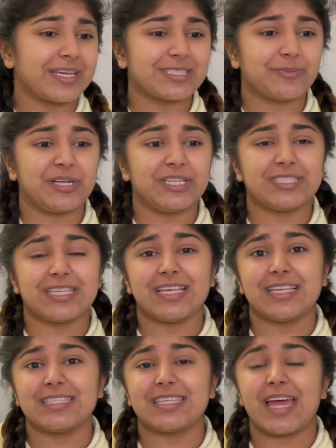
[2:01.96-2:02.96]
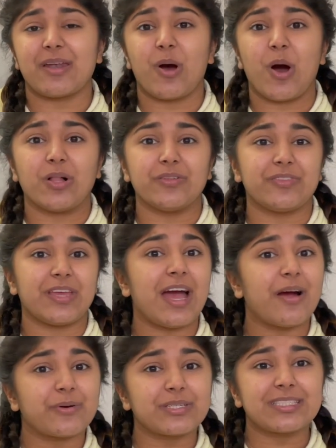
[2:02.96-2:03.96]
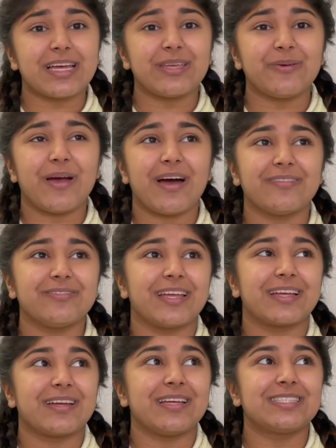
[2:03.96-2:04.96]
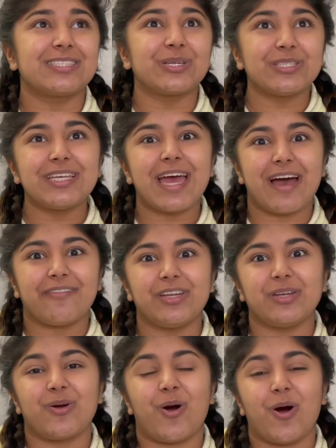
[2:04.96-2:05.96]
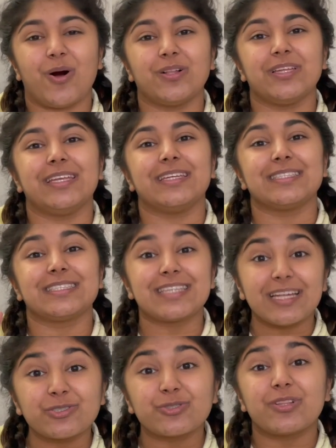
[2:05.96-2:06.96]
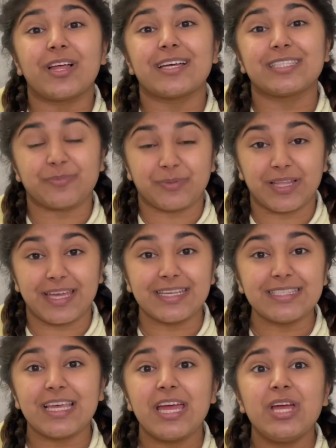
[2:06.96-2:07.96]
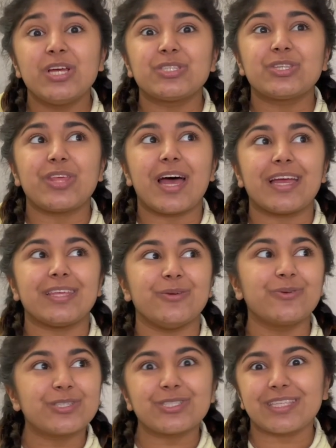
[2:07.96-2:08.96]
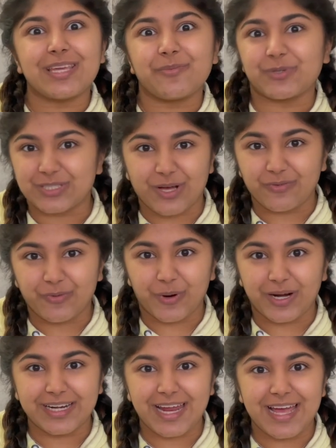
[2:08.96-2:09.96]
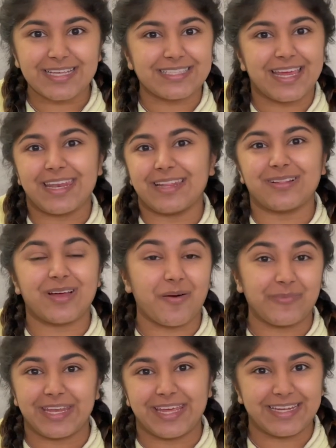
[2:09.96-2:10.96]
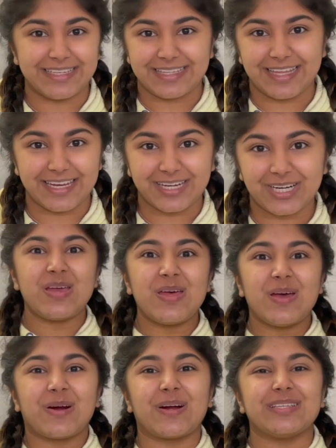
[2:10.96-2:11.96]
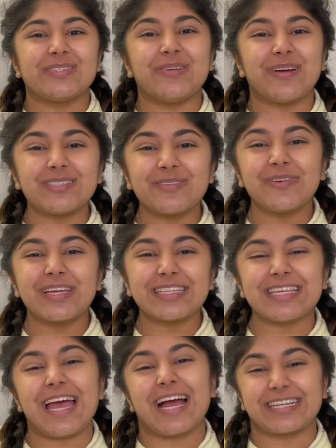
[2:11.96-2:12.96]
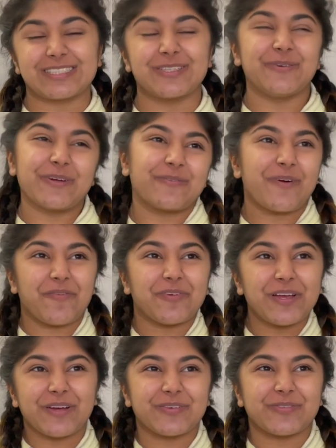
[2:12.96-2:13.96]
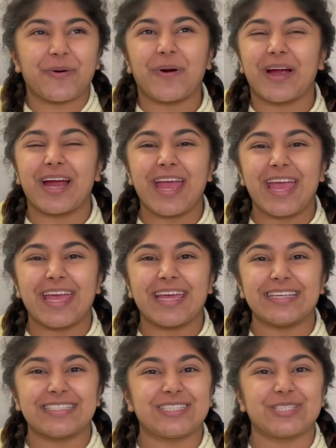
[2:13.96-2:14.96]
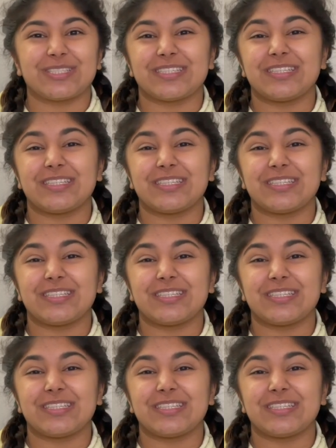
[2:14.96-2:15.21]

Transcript: experiences and all of the hours that you have. Like, it's good to have it in all in a centralized place so that you can just keep yourself organized and it'll come in handy later. All right, so now jumping into actually what you're probably here for is just